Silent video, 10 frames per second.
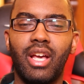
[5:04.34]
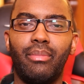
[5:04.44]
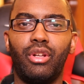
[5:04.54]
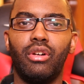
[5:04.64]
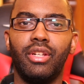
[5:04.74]
down
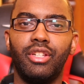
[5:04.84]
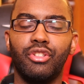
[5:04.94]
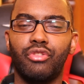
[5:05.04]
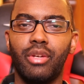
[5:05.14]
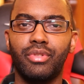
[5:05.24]
below in the
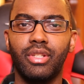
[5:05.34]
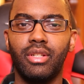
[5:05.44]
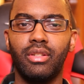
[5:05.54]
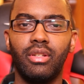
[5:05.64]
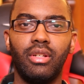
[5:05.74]

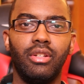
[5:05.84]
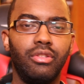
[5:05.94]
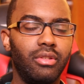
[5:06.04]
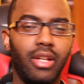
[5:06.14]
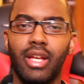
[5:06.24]
description.
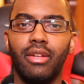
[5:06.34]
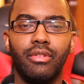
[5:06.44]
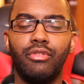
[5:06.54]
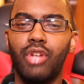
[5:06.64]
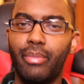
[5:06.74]
again,
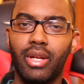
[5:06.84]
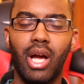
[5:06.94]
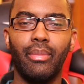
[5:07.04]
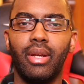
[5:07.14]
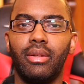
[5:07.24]
drop a
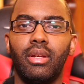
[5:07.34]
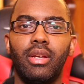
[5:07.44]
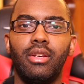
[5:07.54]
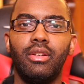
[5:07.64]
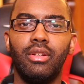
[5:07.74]
comment.
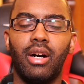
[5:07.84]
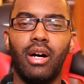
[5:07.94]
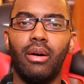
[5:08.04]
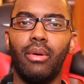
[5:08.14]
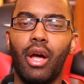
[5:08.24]

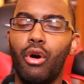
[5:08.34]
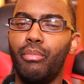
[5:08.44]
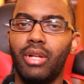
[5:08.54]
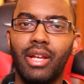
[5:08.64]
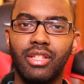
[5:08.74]
I
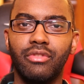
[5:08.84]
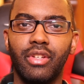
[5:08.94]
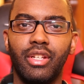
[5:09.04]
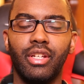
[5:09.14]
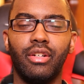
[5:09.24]
hope you like this
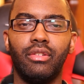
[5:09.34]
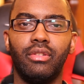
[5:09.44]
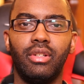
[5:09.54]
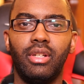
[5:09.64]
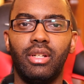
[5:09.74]
video.
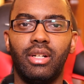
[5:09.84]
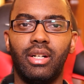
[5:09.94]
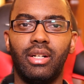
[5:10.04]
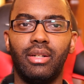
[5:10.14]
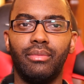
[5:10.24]

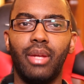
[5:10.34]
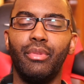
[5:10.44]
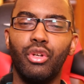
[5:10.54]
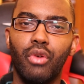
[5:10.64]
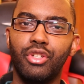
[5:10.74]
Let
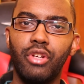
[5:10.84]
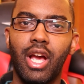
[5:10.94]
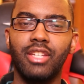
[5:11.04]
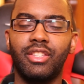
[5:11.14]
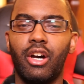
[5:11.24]
me know what you
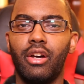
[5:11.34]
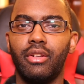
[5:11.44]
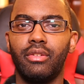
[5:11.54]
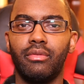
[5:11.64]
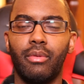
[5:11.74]
guys
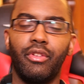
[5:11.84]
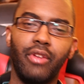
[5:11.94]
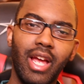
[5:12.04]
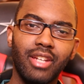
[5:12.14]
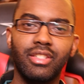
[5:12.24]
thought of the
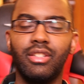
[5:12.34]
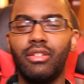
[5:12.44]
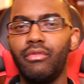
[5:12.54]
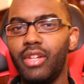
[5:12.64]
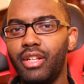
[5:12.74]
reaction,
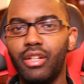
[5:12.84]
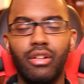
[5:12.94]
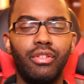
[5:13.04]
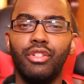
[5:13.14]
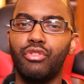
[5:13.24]
the
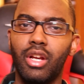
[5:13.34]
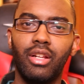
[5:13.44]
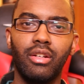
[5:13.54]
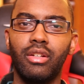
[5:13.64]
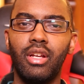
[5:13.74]
video, the
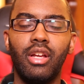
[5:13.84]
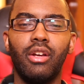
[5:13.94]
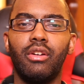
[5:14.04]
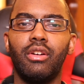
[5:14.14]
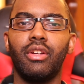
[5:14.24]
trailer.
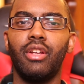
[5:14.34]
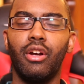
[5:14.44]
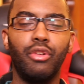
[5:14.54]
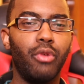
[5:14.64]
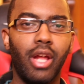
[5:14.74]

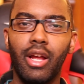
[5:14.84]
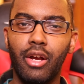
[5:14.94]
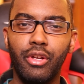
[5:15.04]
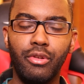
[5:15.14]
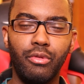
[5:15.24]
Are
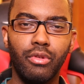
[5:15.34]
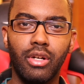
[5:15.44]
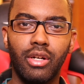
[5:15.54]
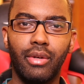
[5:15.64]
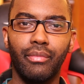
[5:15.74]
you
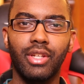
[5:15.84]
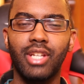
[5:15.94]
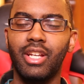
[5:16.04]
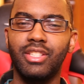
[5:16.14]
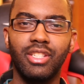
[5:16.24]

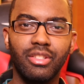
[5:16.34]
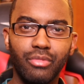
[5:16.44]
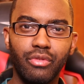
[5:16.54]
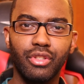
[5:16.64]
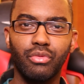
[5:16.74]
excited to see this
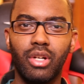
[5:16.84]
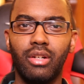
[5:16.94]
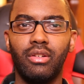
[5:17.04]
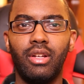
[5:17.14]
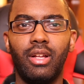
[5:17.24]
movie as
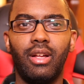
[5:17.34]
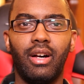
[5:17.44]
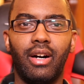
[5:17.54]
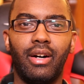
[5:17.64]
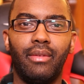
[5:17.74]
well?
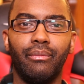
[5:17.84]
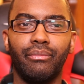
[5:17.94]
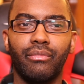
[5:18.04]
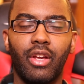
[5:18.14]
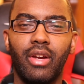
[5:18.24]
All
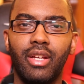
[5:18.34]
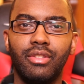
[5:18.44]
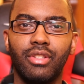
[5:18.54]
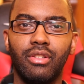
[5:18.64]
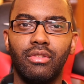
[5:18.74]
right,
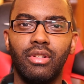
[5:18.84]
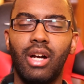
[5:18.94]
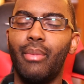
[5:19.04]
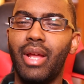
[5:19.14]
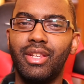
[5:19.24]
so
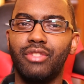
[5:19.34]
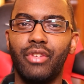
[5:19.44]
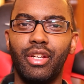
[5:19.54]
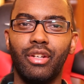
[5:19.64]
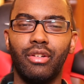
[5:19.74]
I'm gonna end this
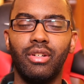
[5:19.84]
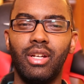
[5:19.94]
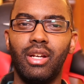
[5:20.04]
video.